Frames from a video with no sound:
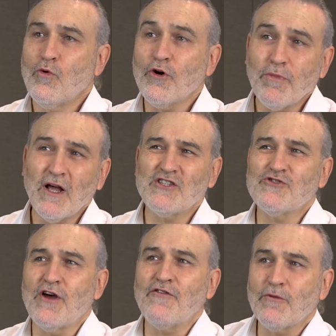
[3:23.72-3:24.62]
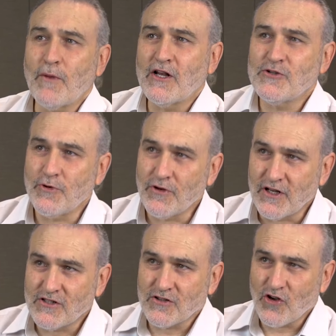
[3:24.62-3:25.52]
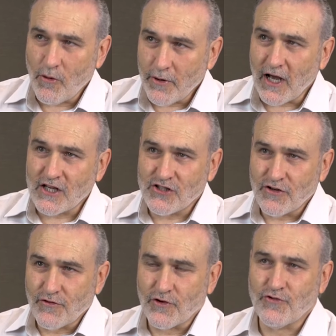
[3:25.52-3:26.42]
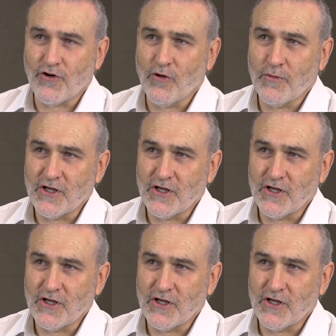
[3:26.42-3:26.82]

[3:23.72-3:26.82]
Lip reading: Workplace traffic management, it's a combination of control